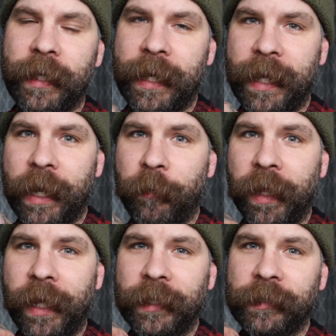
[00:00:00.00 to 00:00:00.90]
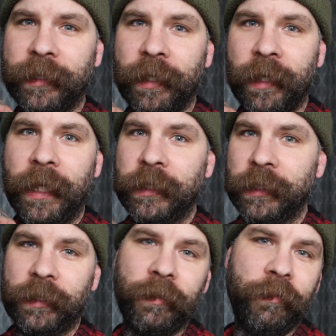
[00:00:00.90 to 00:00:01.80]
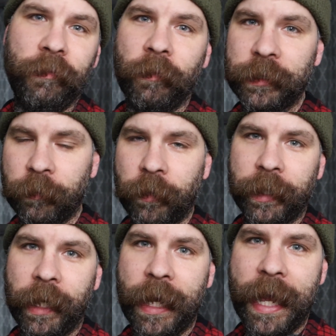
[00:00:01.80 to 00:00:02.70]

and I realized it just wasn't working.